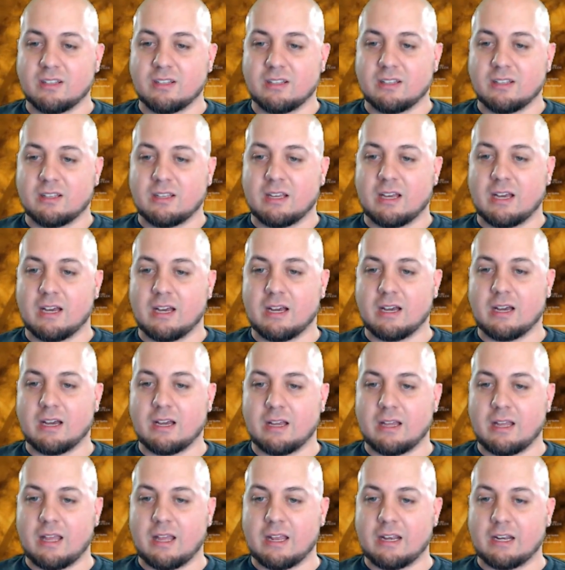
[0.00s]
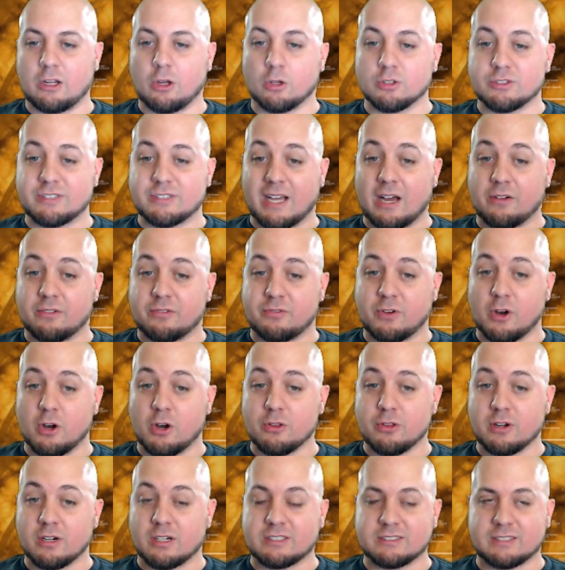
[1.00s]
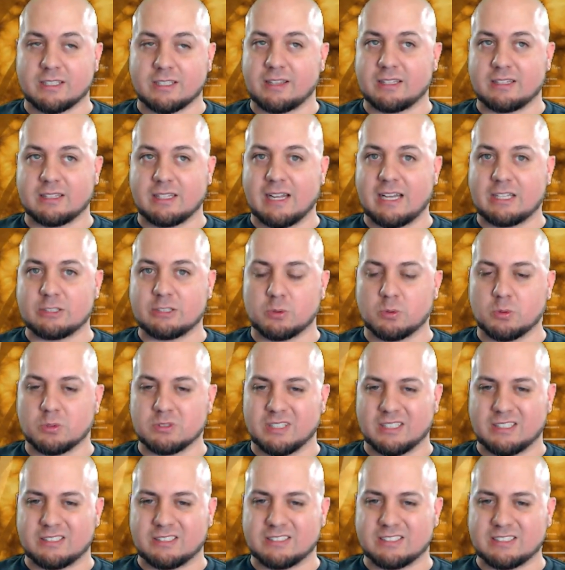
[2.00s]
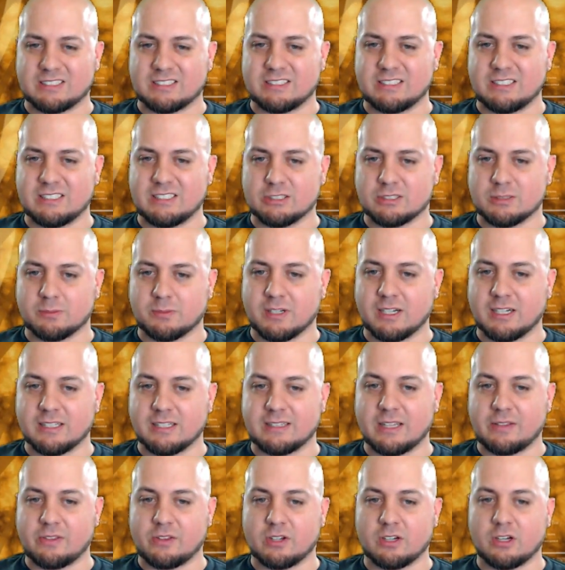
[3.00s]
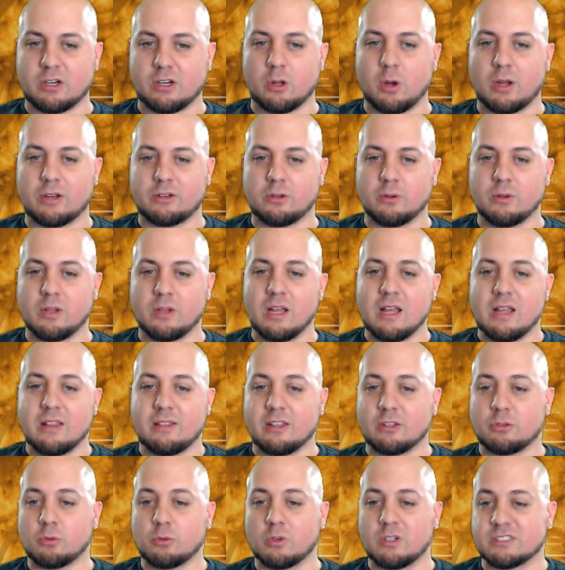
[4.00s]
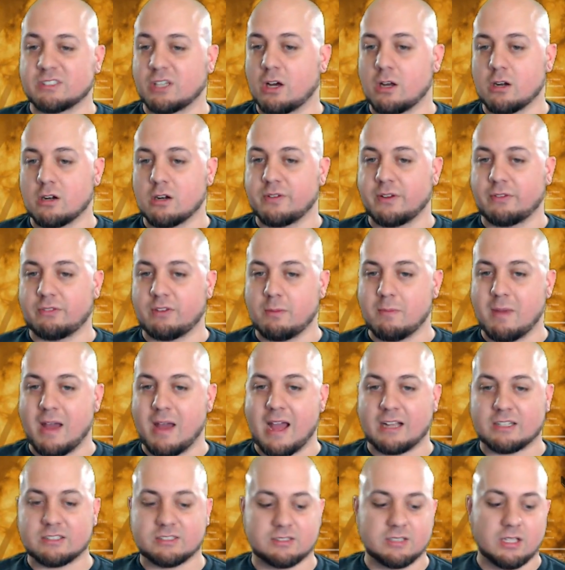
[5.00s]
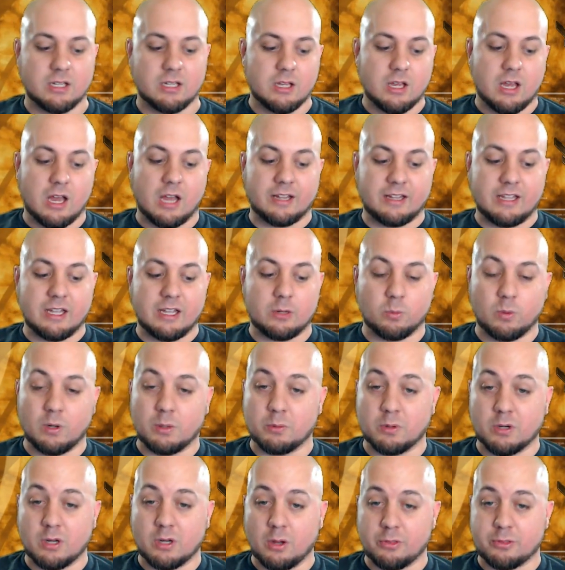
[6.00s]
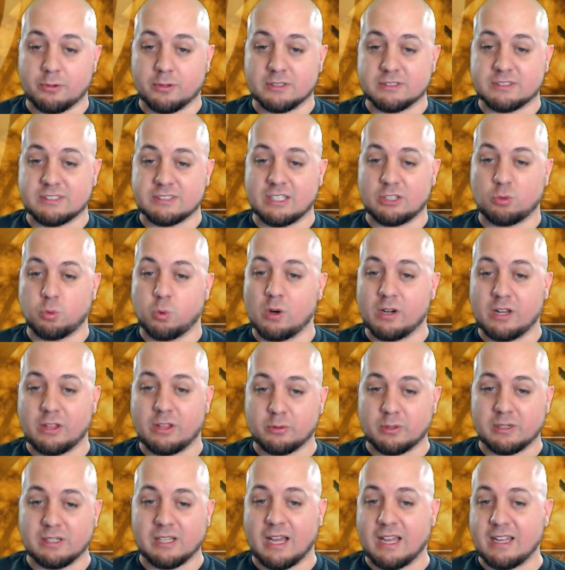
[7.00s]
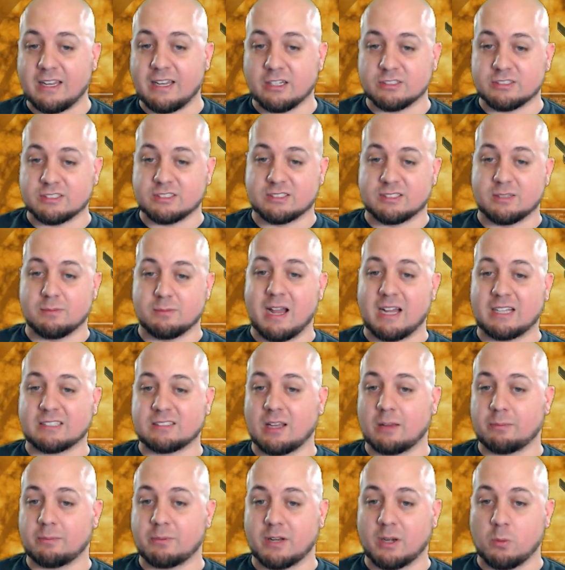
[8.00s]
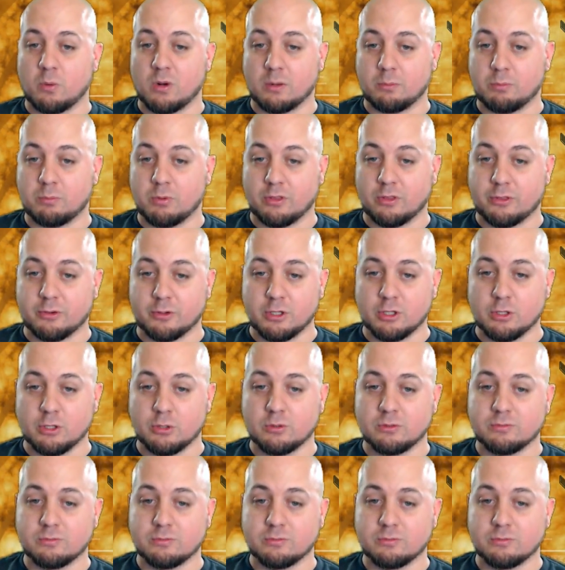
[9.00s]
And it goes out further because I think the last one was like 60 or something like that it could go out to. This one is 150 max. Again, we will go through and say 23 light years is the max hop that I want to put through.